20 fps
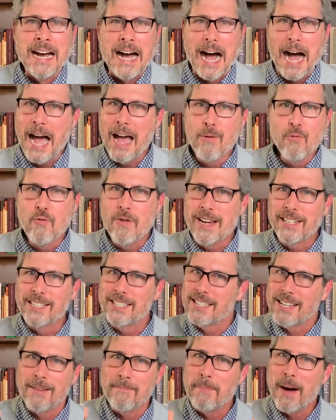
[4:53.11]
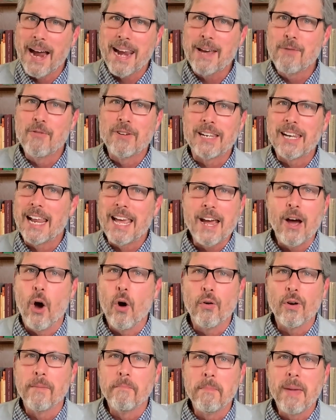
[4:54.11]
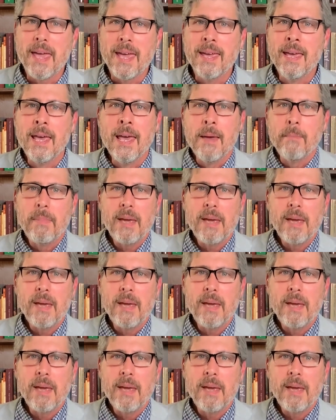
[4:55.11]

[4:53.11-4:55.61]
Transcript: I wish somebody would lay hold of me,